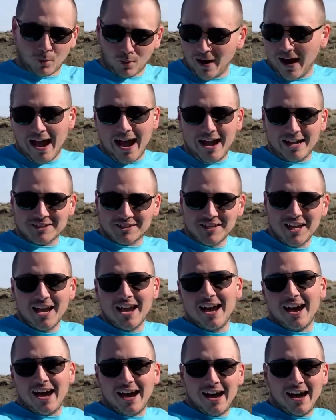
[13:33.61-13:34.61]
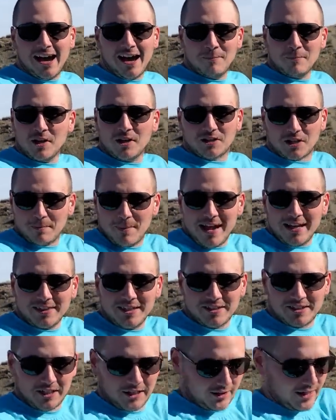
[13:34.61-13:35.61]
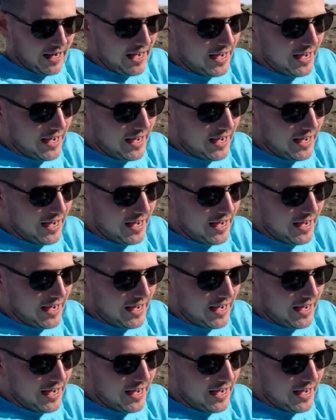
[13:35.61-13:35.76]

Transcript: brass um, to make these little